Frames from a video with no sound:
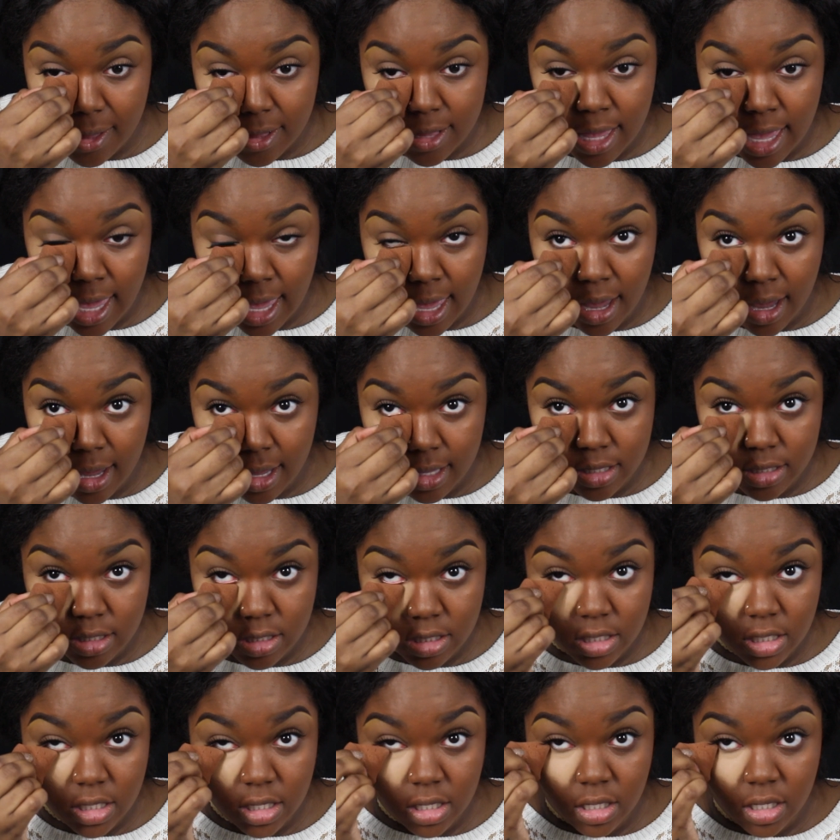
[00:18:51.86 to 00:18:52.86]
that
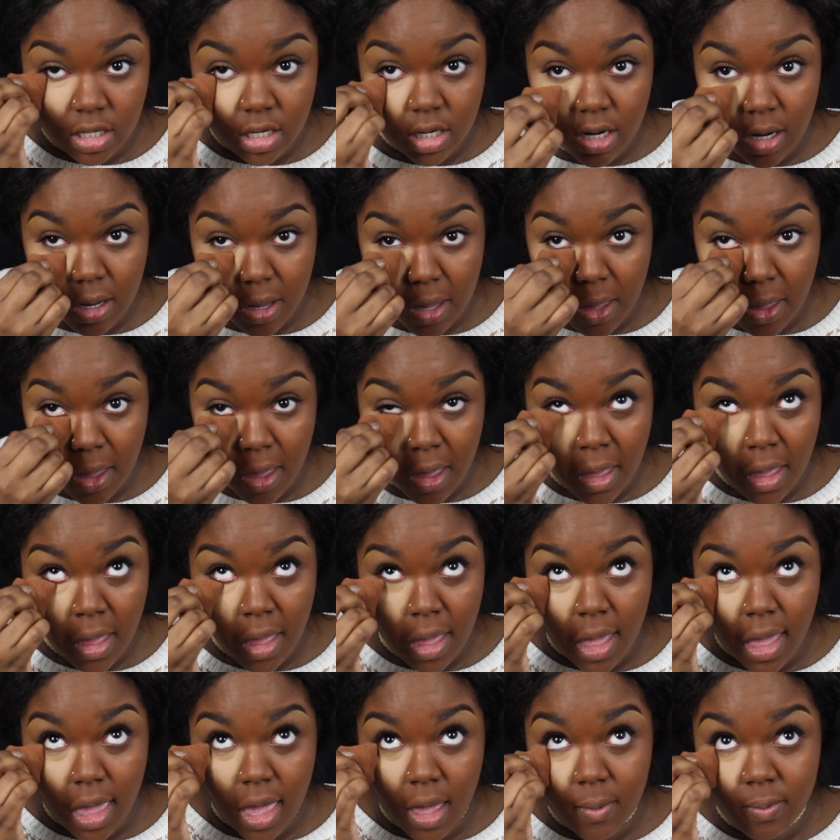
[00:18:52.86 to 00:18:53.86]
concealer,
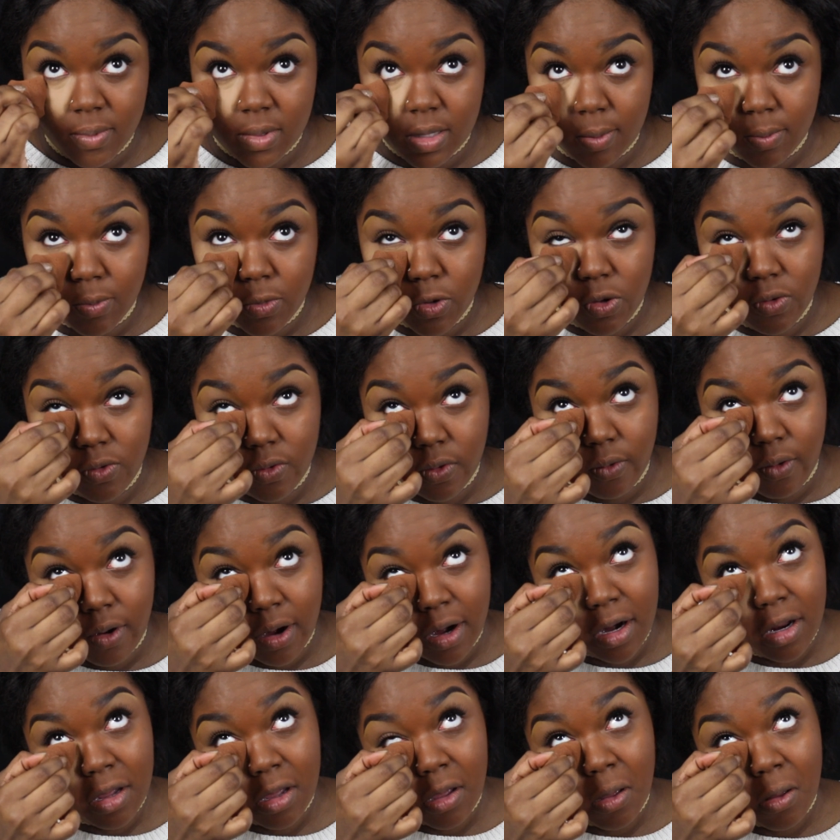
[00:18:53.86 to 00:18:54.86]
helps it move
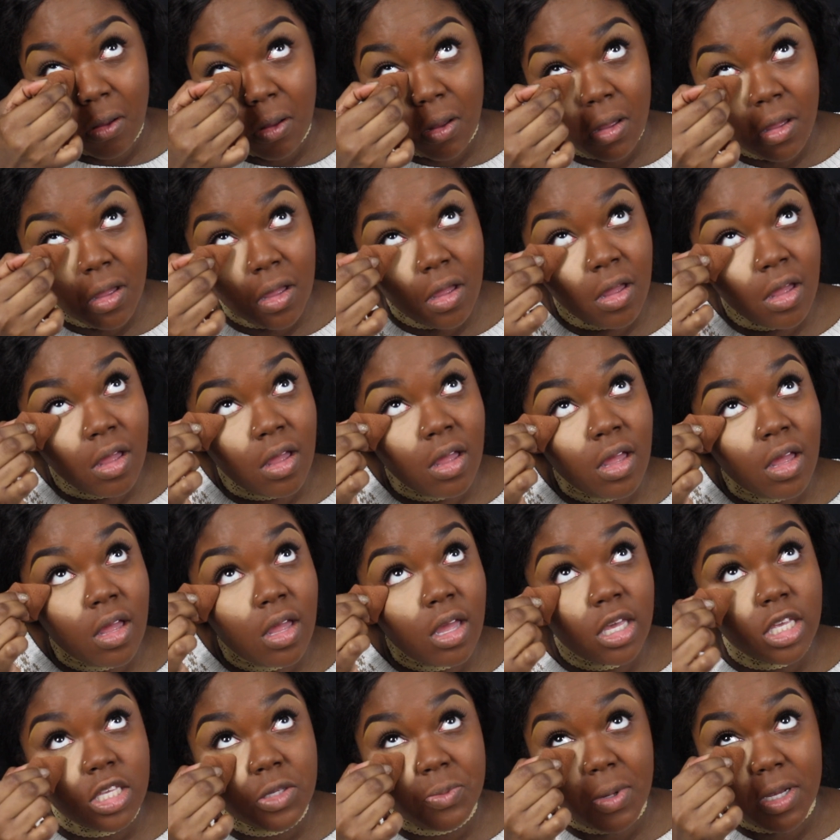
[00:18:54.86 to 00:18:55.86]
around.
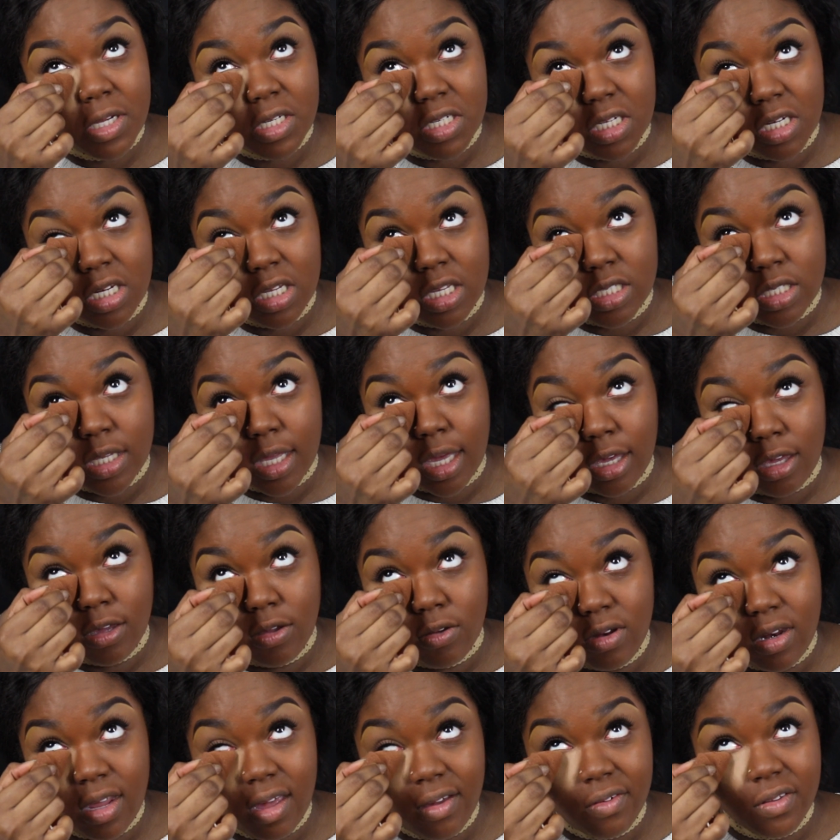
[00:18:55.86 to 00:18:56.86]
Especially this, like
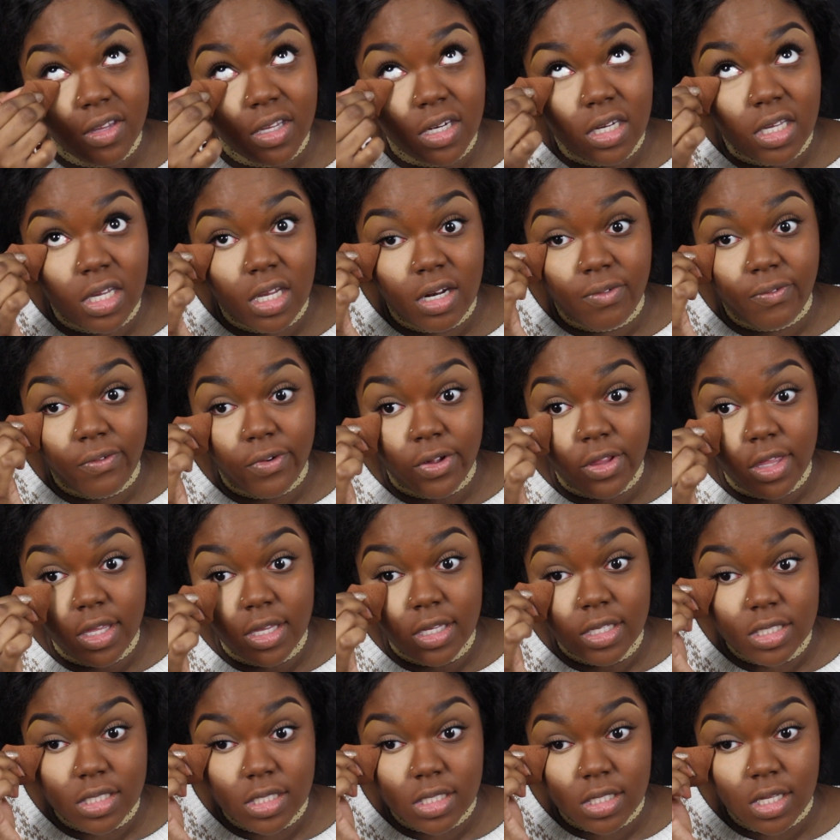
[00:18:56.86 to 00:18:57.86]
you definitely need it for
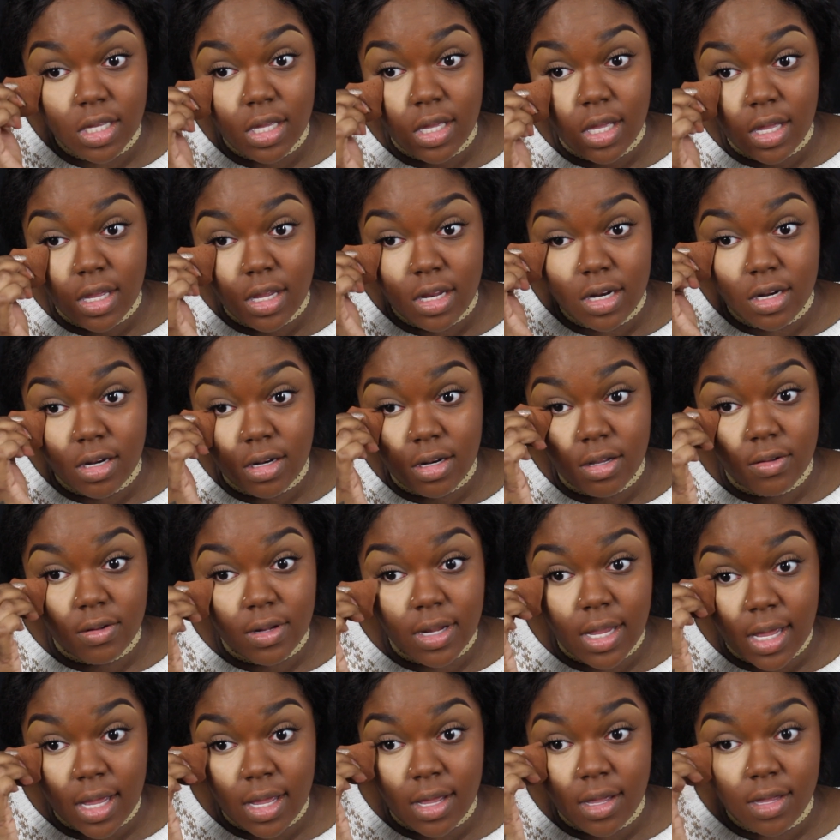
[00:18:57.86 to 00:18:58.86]
this,
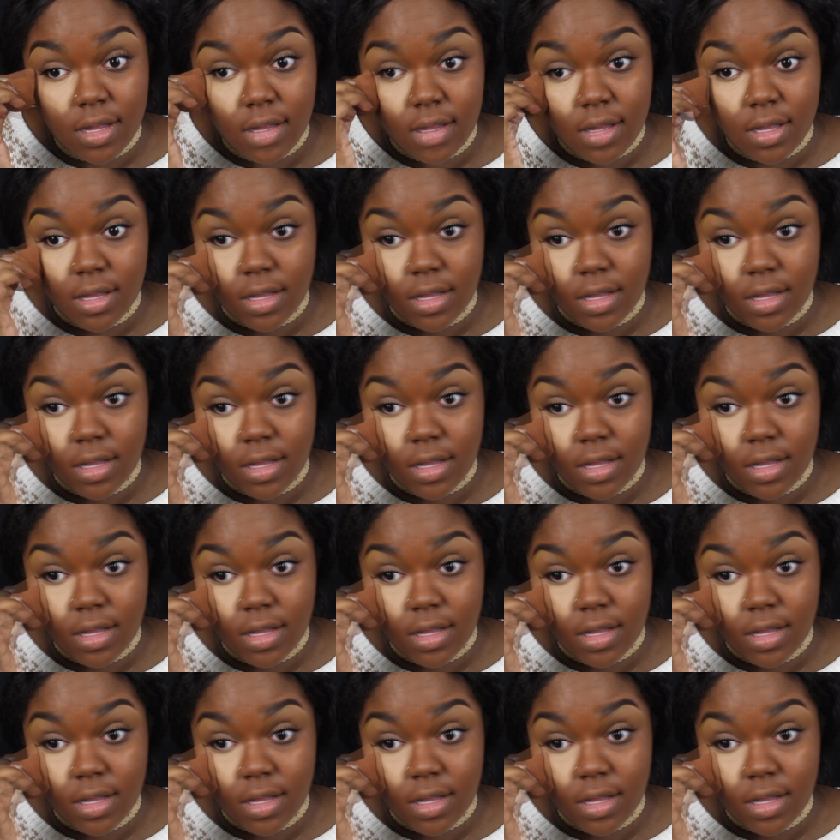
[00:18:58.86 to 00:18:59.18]
no lie.